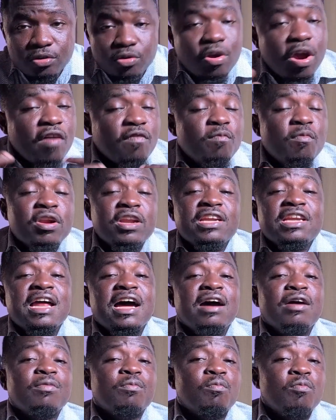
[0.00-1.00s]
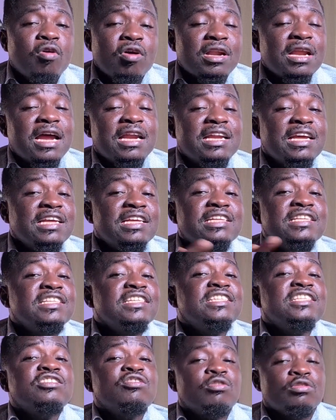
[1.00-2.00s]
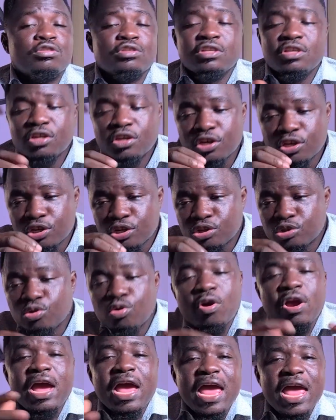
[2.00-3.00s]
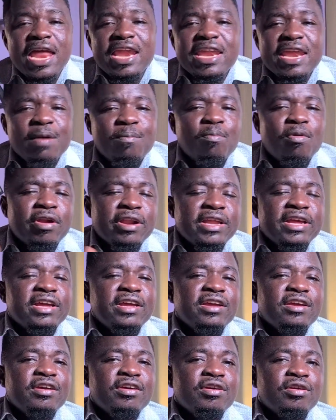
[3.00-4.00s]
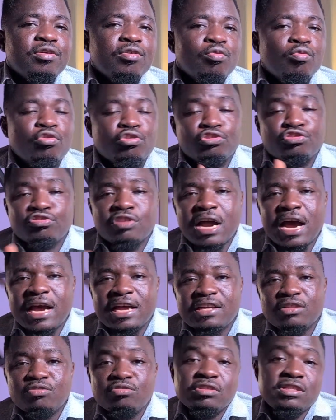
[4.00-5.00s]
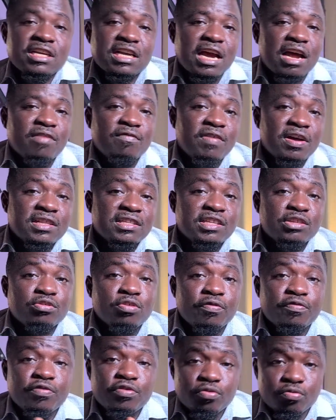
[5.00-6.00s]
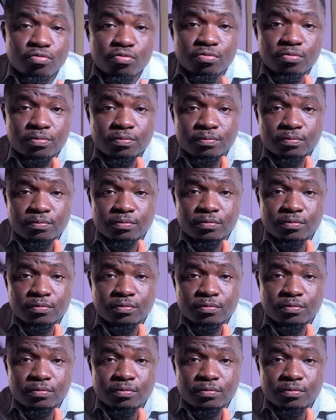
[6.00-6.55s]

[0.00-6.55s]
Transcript: You have money more than the indigenous. So anybody will try to take advantage of you.